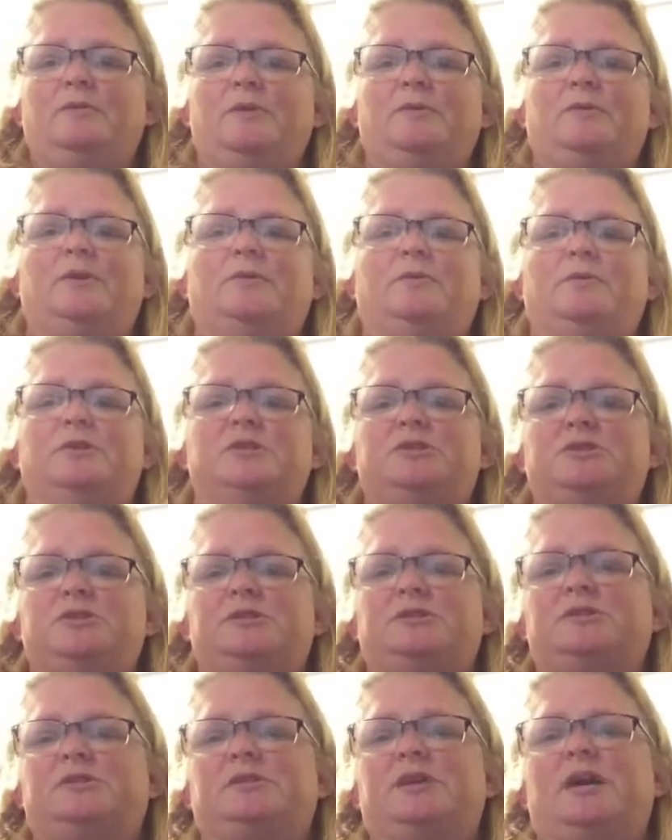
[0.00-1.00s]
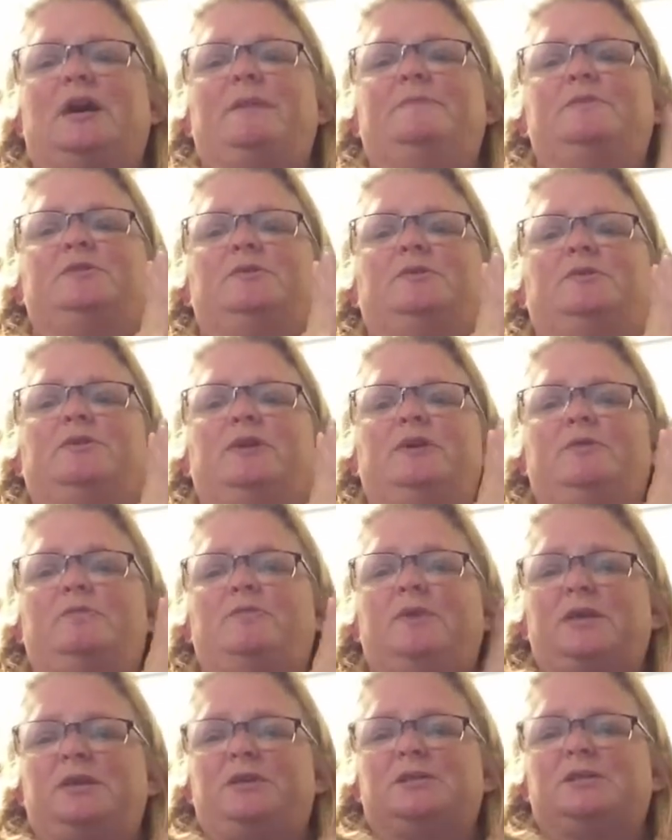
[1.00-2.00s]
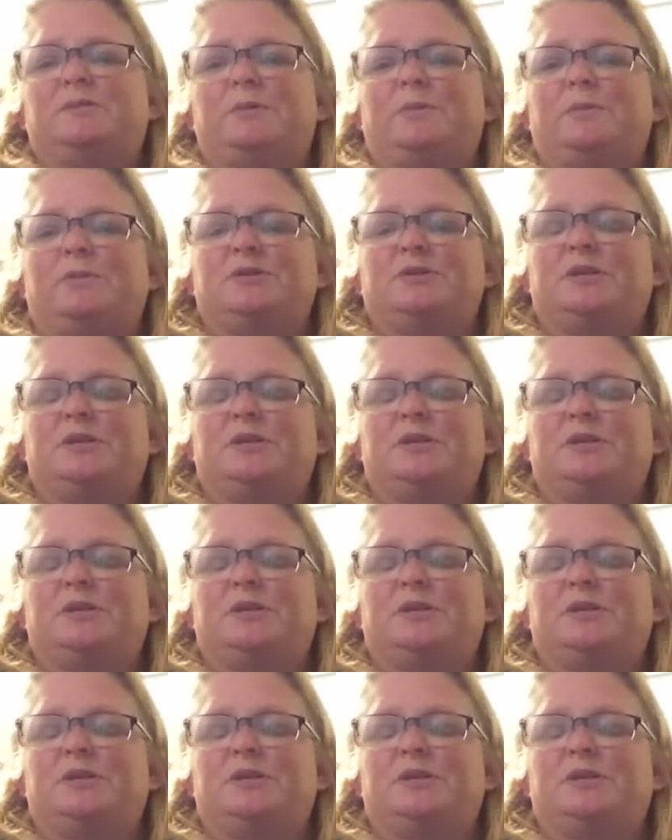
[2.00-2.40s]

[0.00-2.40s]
we want to reduce the time so that we can spend more